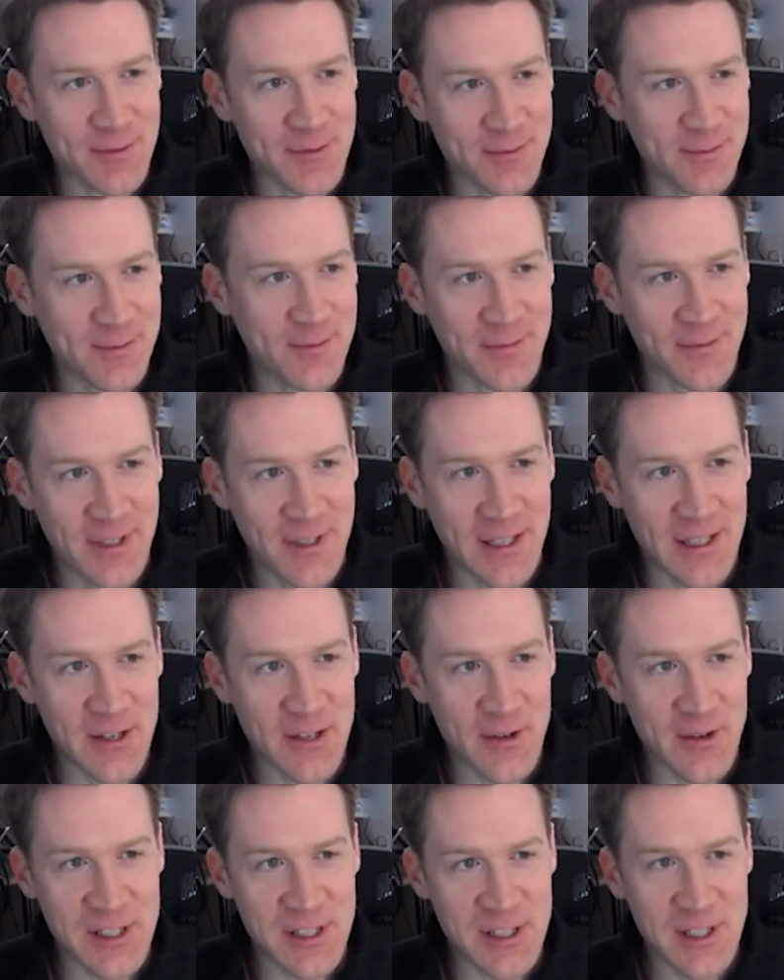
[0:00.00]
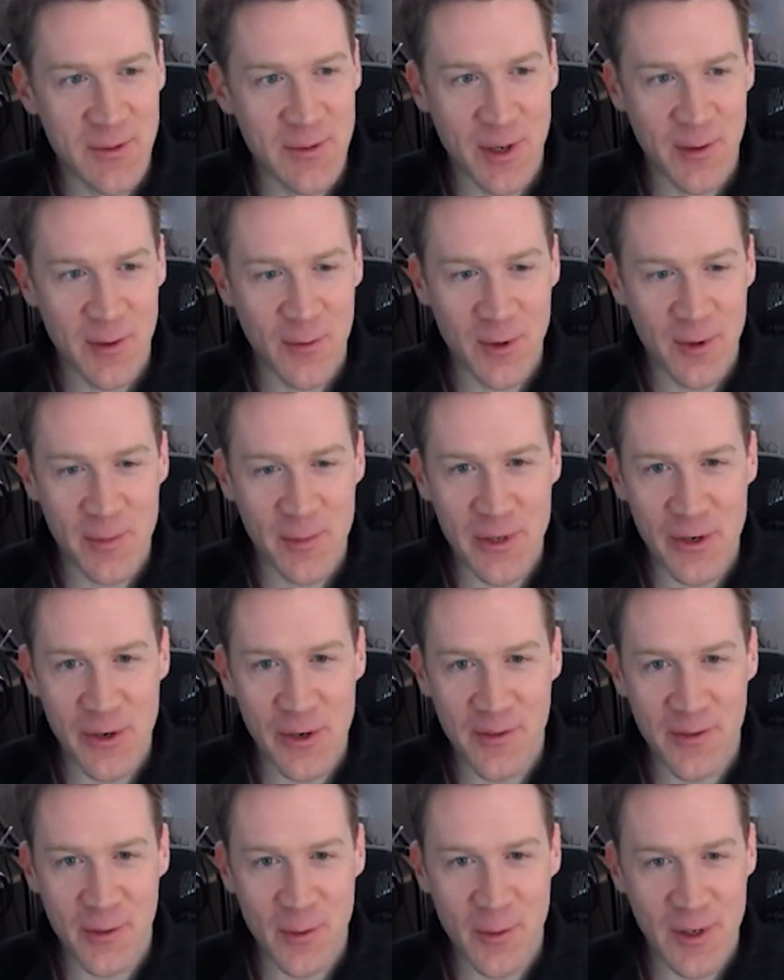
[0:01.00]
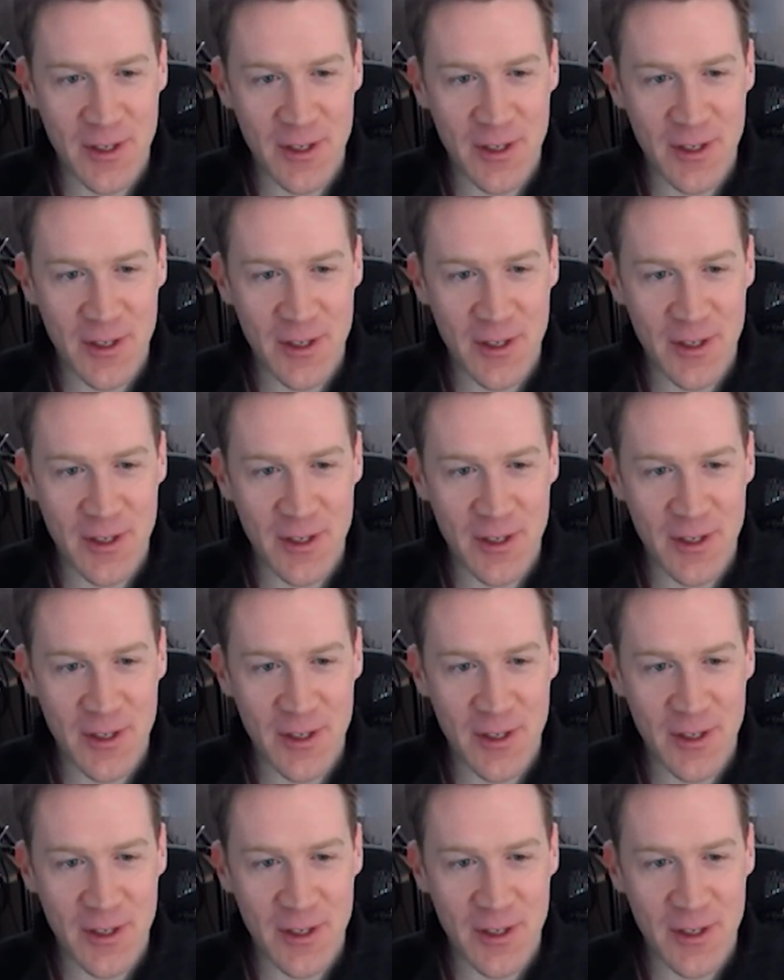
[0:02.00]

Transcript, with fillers: So uh, you can see what it would do